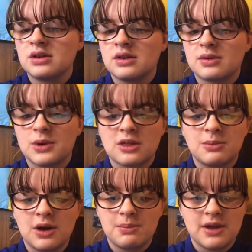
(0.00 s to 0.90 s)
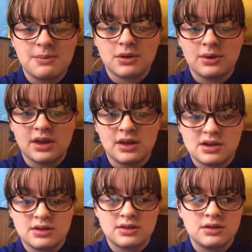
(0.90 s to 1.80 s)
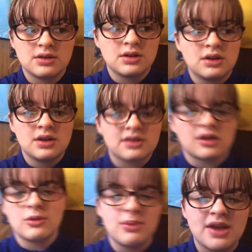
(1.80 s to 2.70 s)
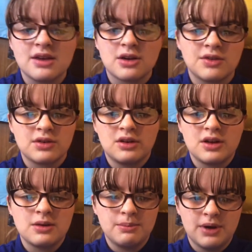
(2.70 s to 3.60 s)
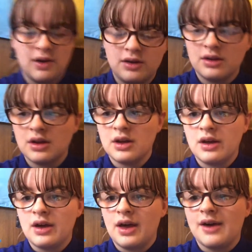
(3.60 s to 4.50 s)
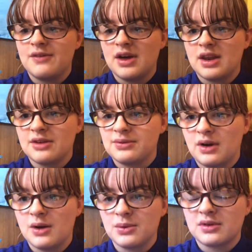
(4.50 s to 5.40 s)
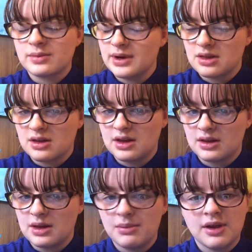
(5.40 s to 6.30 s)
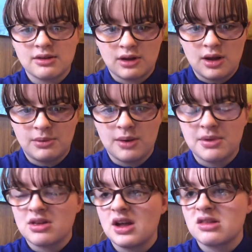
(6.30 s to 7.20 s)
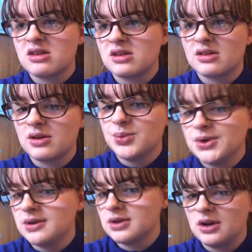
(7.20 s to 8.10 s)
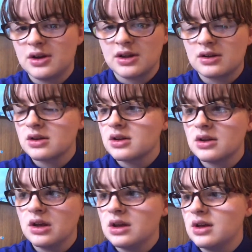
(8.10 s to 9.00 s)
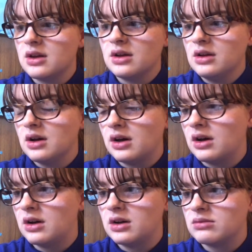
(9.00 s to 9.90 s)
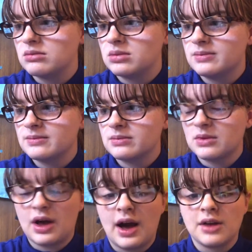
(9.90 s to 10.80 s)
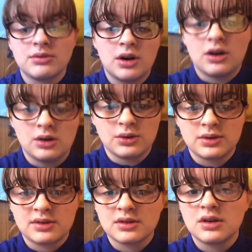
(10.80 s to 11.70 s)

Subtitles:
switch might be between, so me currently, Ben, and then if I was switching, it means I might be changing to someone like Han, our host.